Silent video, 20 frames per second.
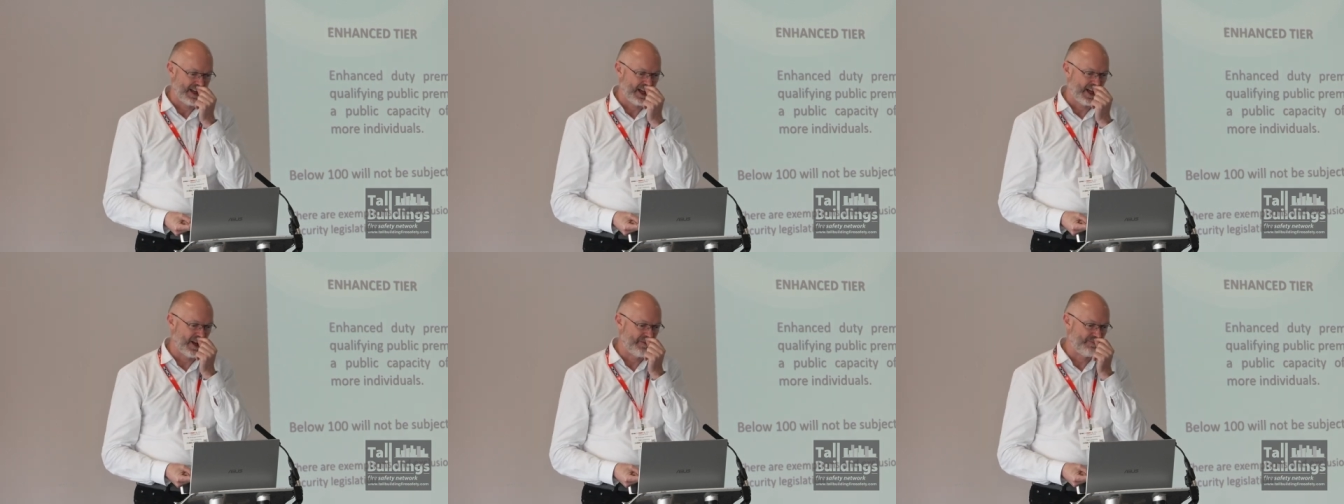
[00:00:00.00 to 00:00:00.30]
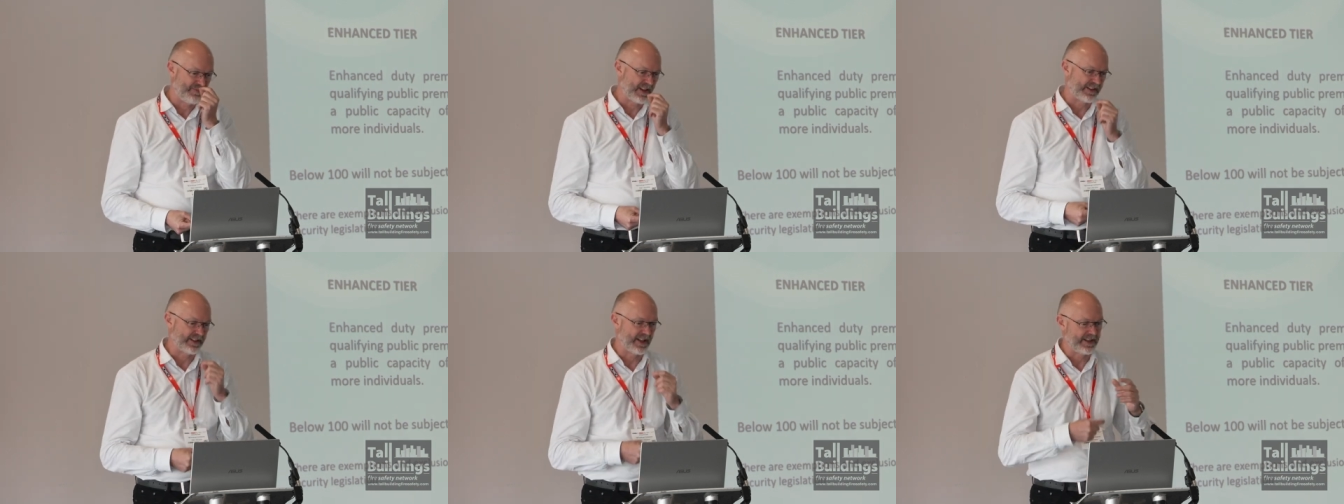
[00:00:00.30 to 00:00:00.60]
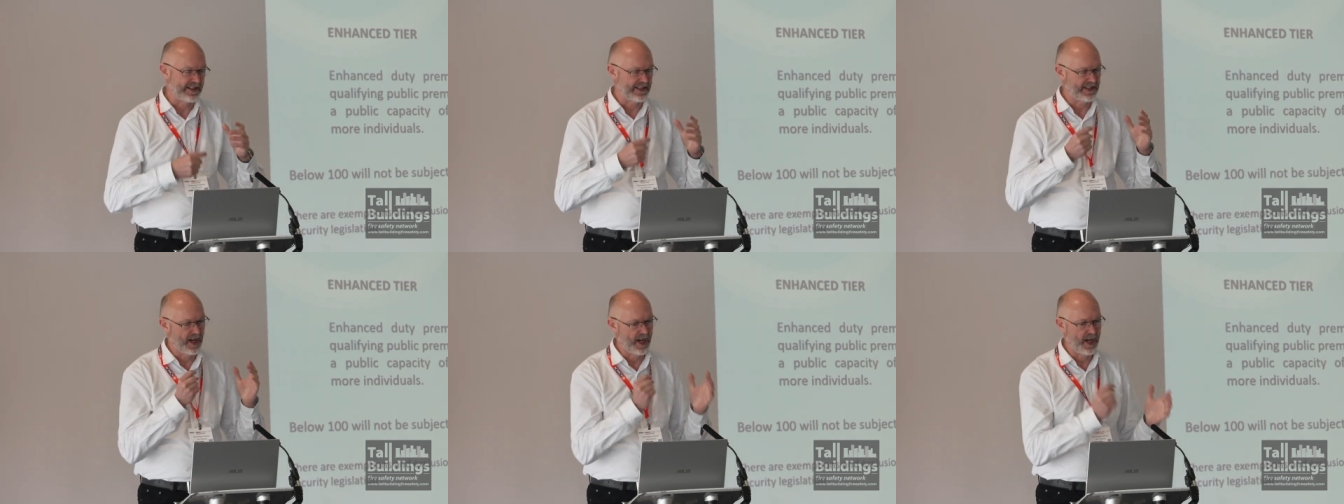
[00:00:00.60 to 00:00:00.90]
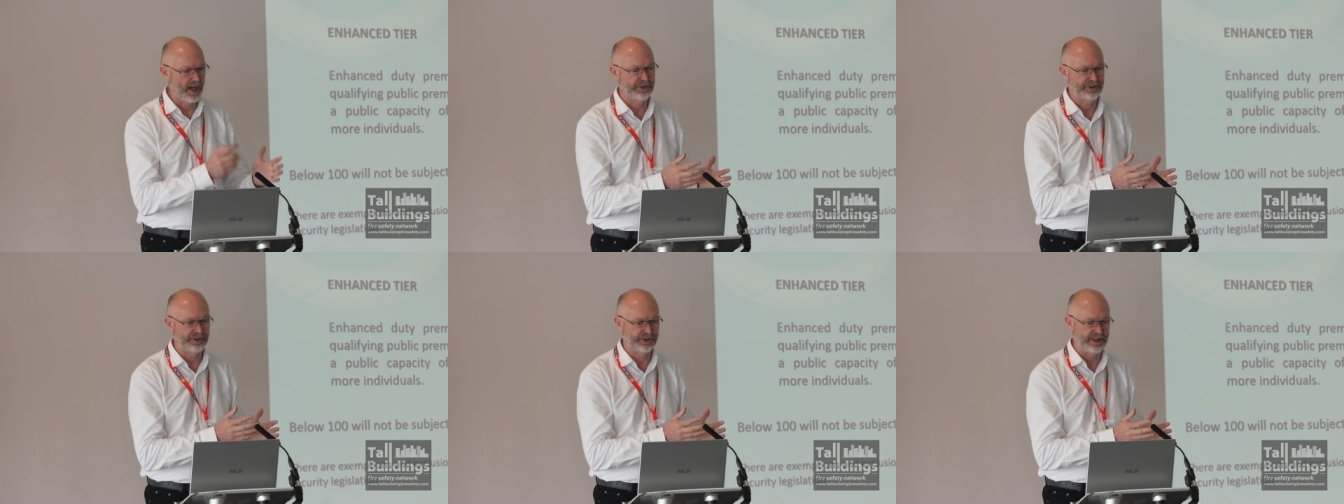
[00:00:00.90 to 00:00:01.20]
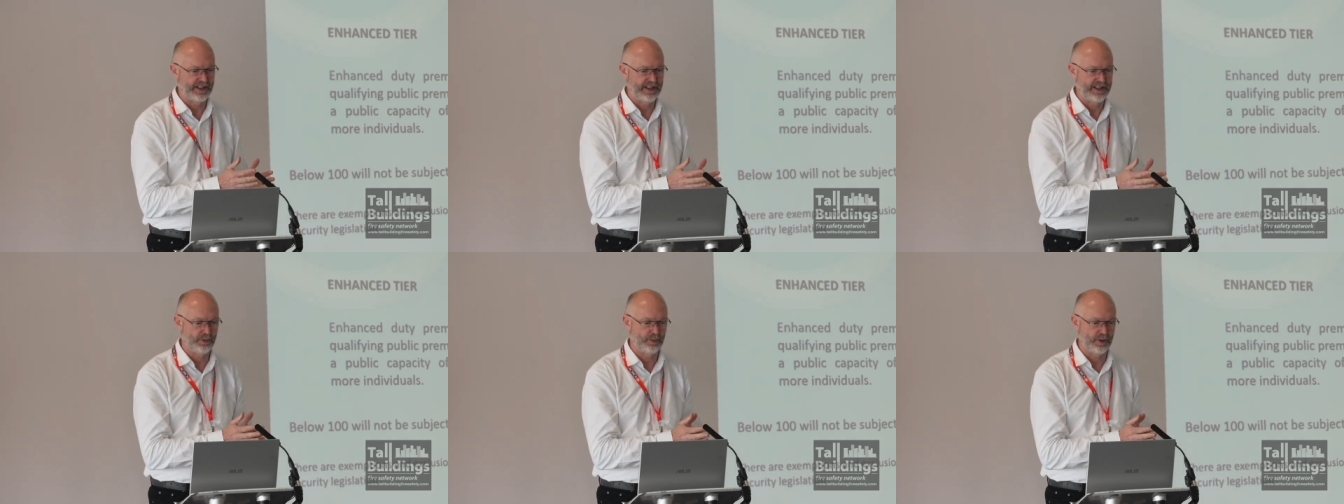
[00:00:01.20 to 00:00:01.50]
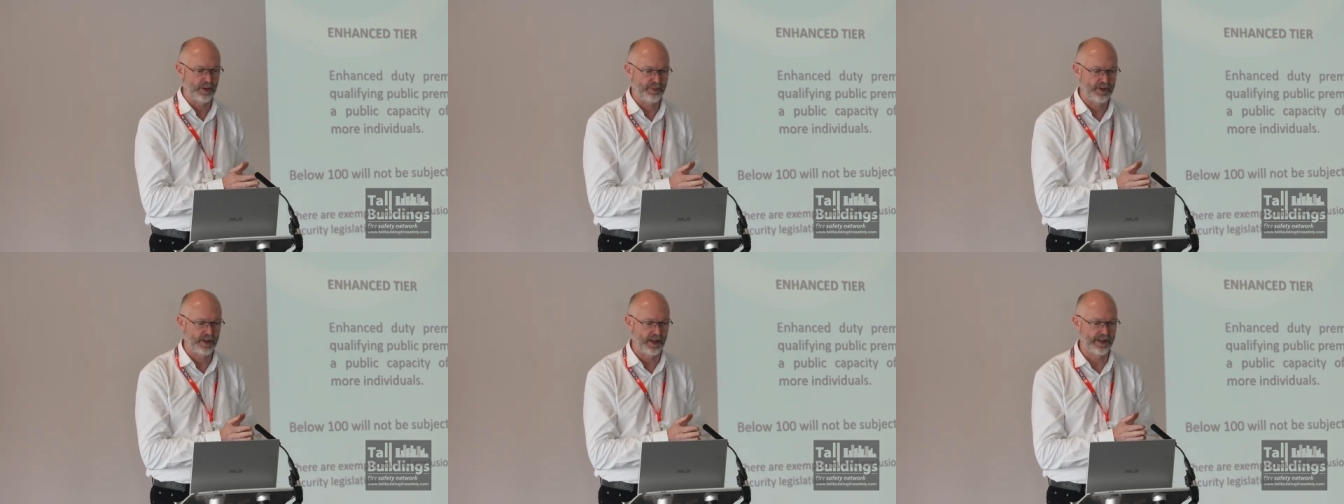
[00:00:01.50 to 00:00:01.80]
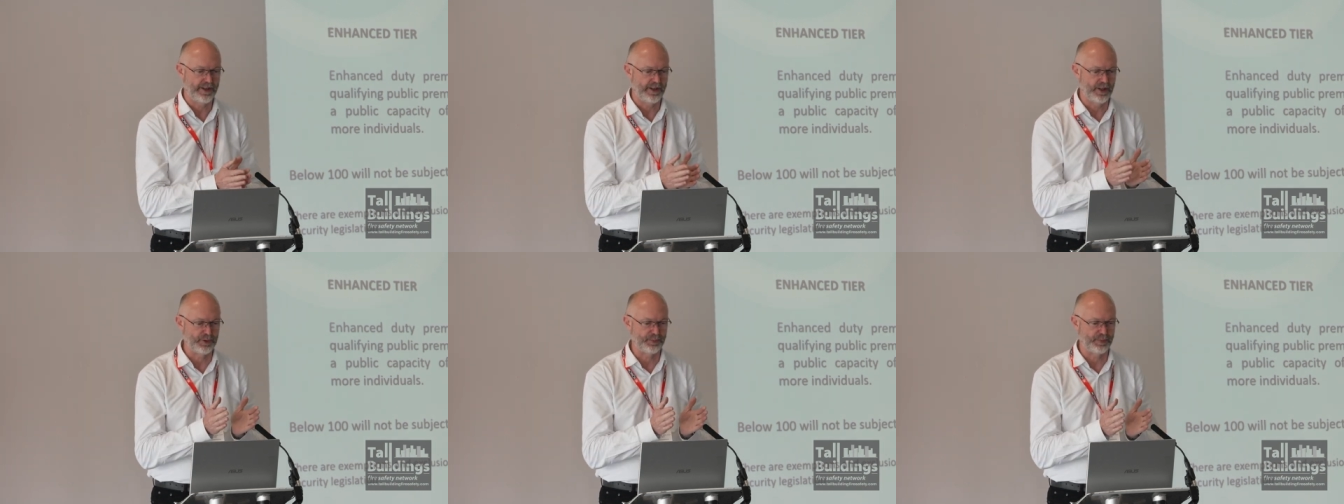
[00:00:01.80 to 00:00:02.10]
Um, and then the enhanced tier will apply
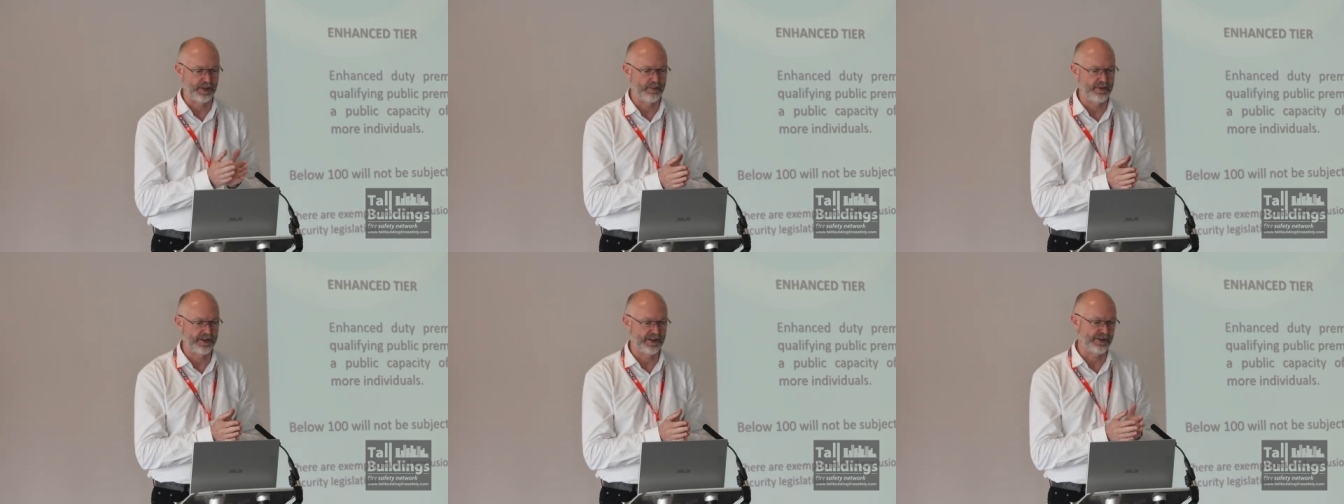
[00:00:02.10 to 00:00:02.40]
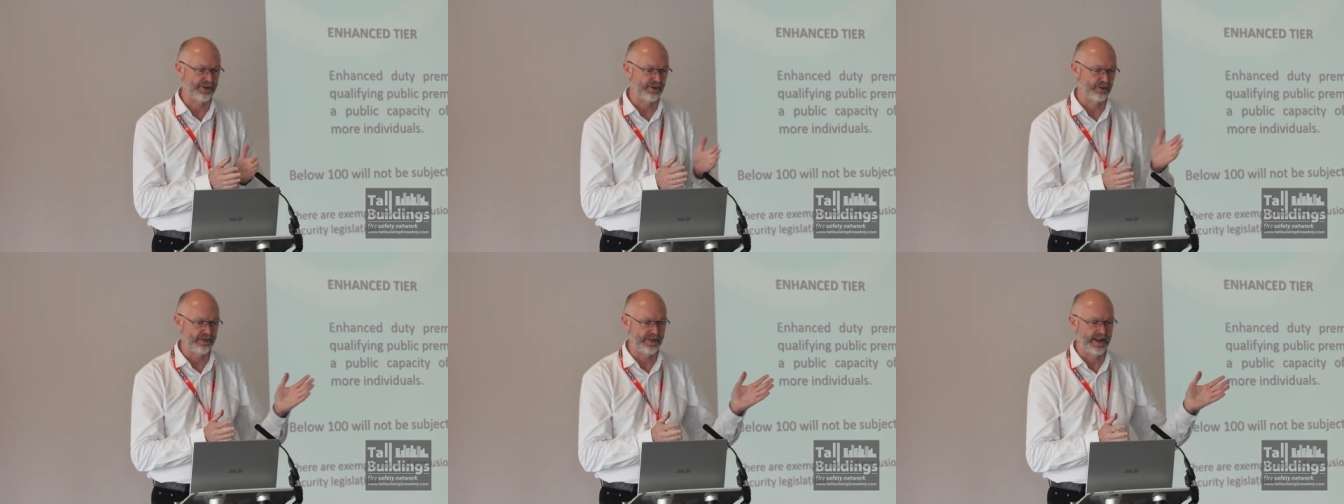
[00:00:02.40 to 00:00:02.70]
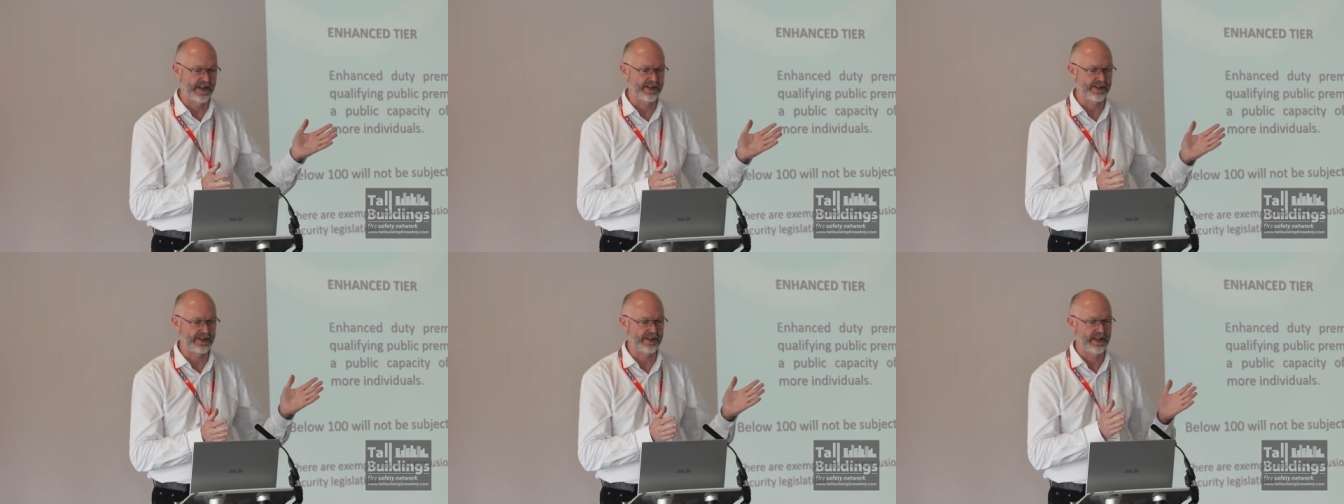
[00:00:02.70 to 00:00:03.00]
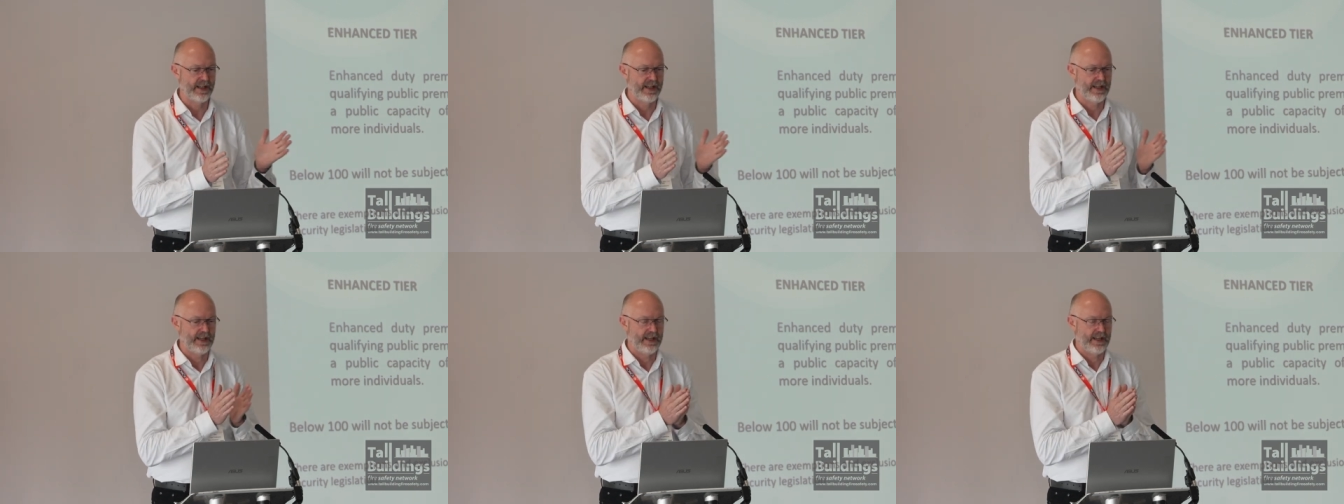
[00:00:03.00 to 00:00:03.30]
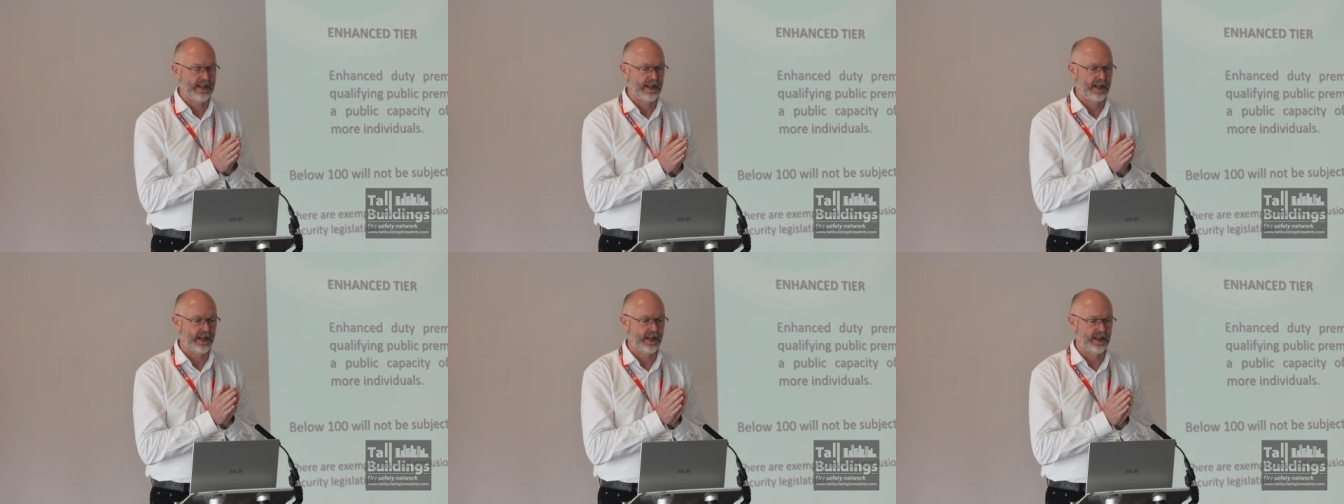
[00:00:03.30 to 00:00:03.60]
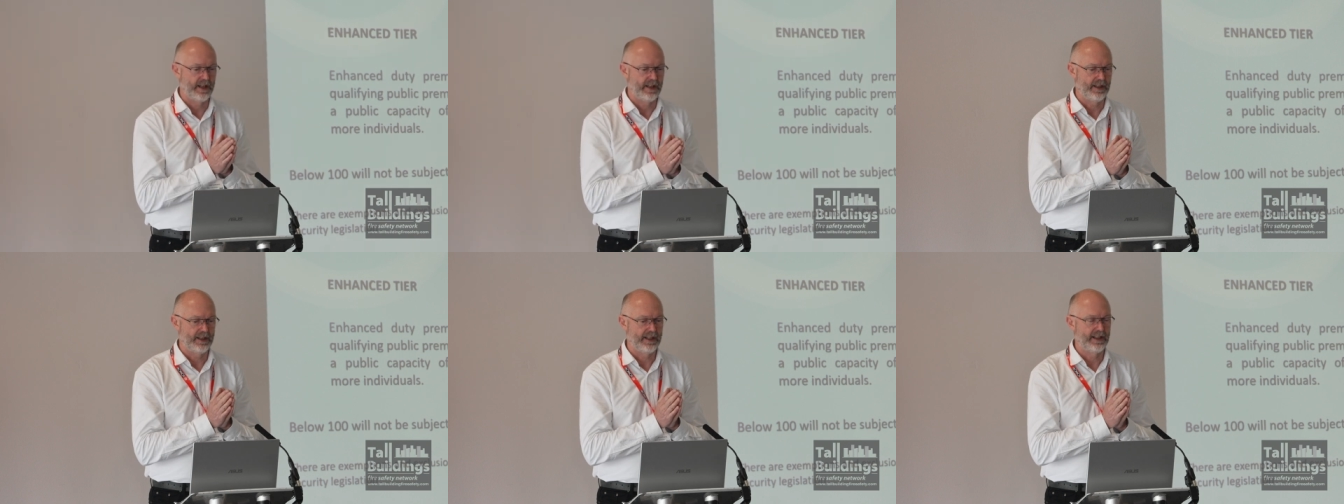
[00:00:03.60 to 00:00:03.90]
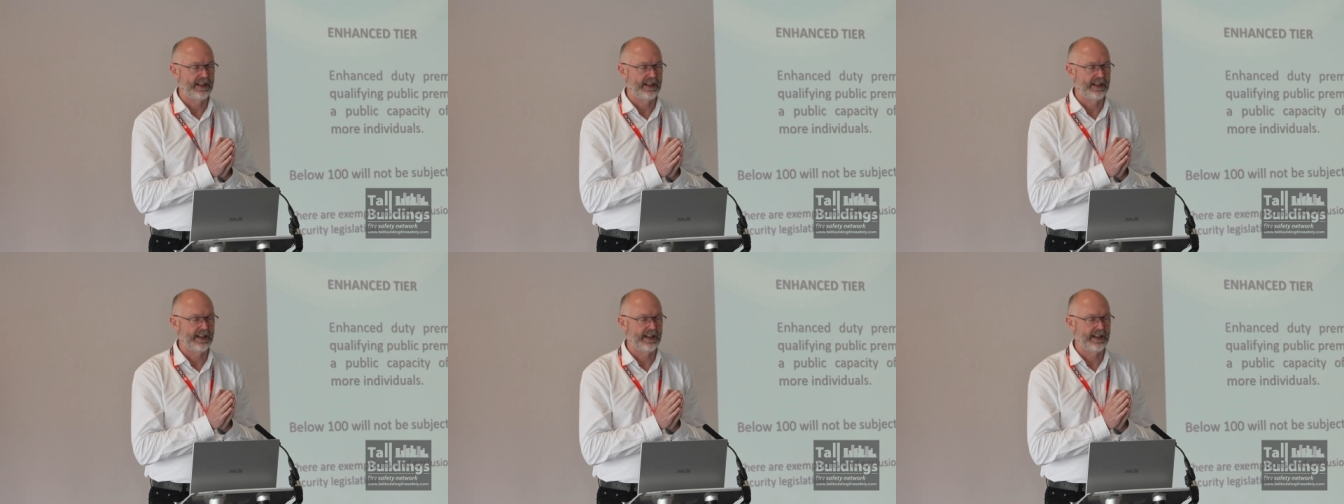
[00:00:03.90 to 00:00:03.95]
to those premises or events uh,